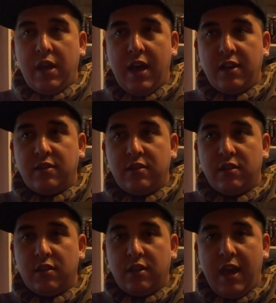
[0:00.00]
as
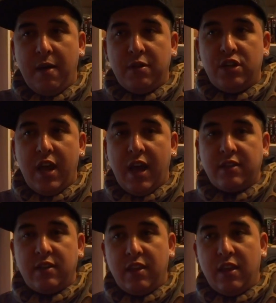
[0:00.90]
gamma
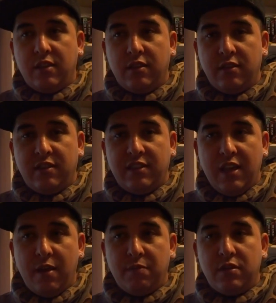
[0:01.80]
jags and then
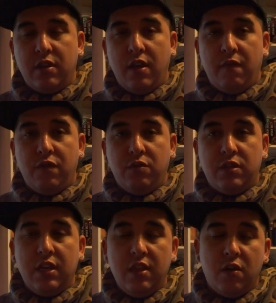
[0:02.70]
sibs. If you
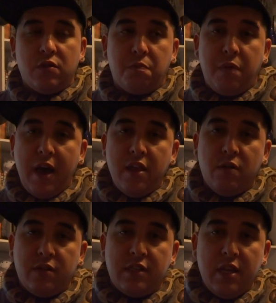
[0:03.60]
see those, buy
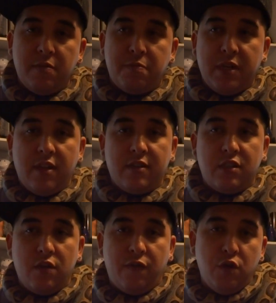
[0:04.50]
those sibs,
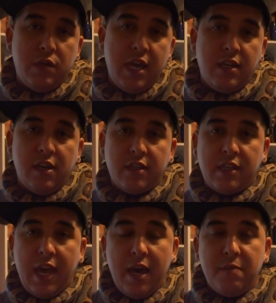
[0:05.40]
because if you take
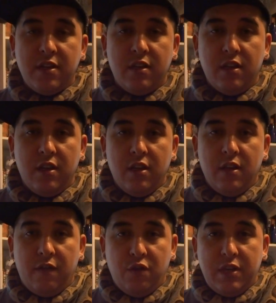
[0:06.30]

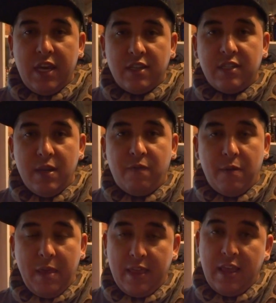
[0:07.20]
a sib
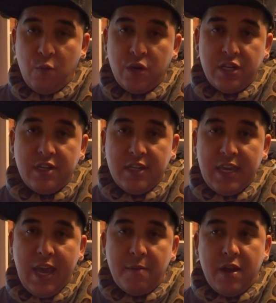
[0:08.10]
from that, which is a
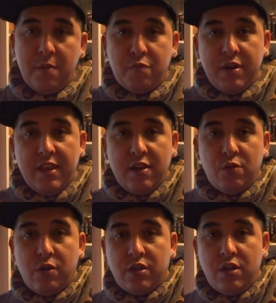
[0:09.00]
gamma, and breed that
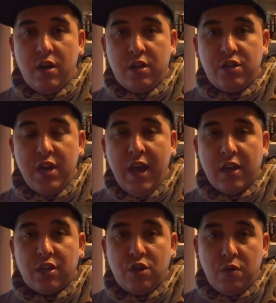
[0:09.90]
to a
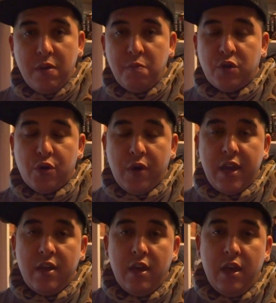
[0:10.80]
jag, you can
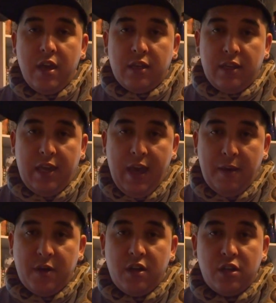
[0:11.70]
create
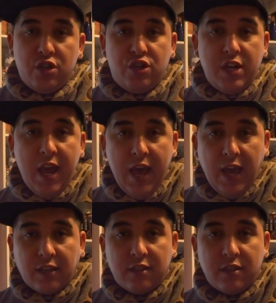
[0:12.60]
gamma
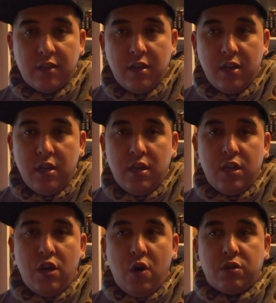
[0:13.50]
jags.
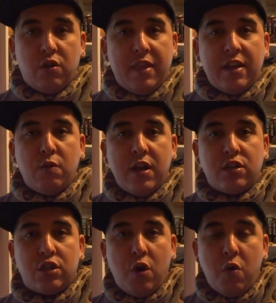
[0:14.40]
You know, and so that's why
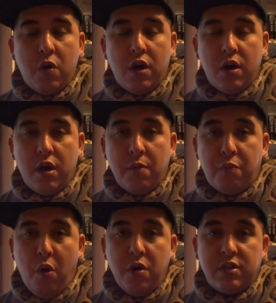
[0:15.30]
it's so
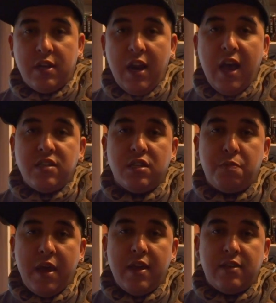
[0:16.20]
important to not
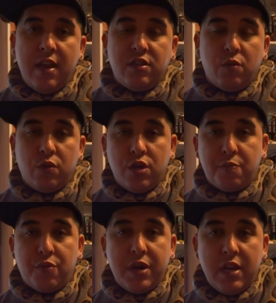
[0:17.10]
just pay attention when you're
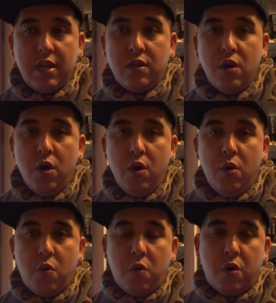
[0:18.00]
breeding
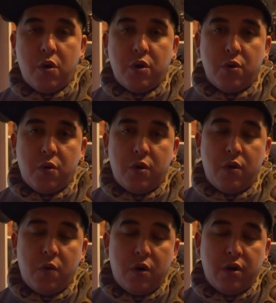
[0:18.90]

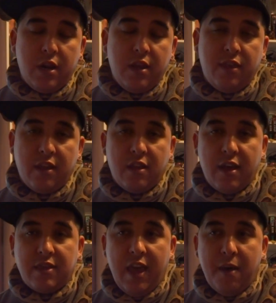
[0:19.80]
or anything
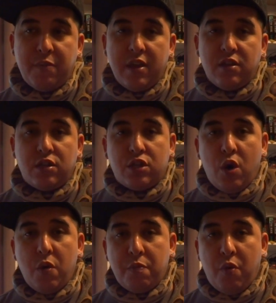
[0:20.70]
like that, but it's
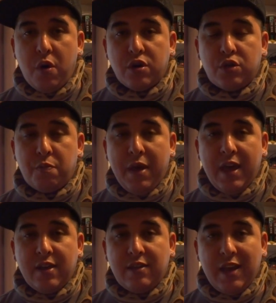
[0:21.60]
so important to
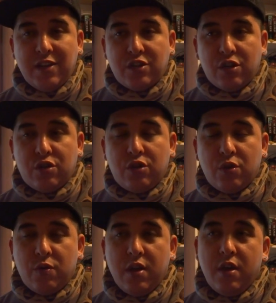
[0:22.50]
pay attention
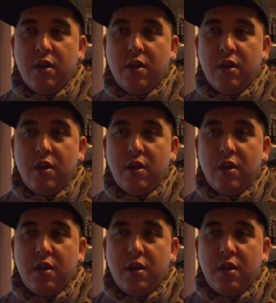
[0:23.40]
to.